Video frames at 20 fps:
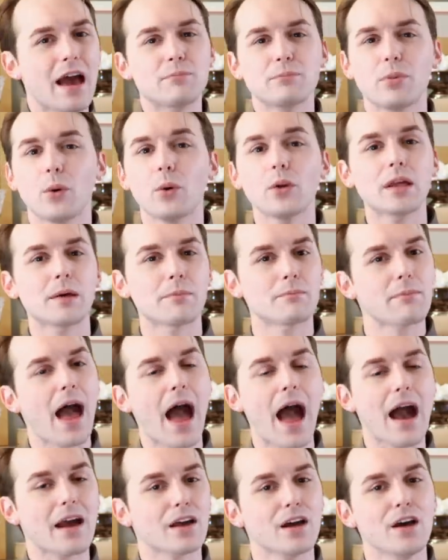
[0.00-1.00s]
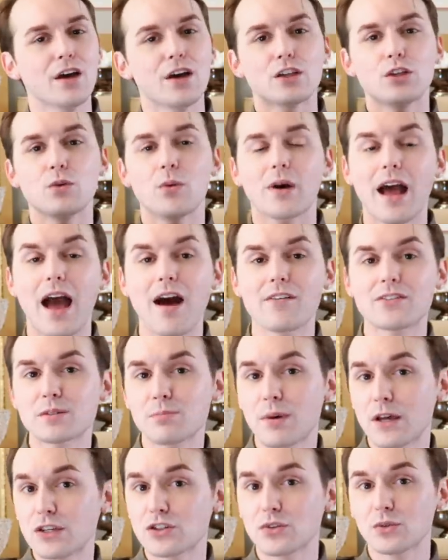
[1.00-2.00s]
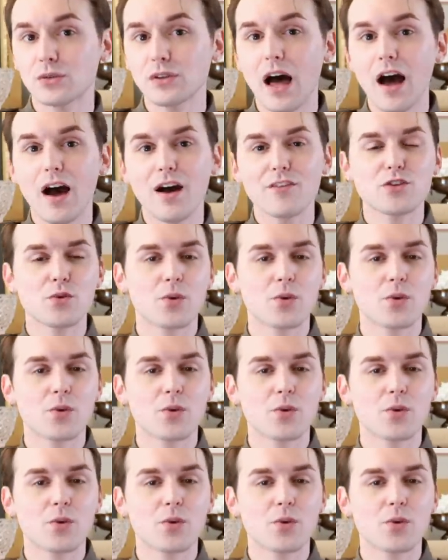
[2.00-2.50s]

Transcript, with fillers: and pulling back. You wanna have a space you love,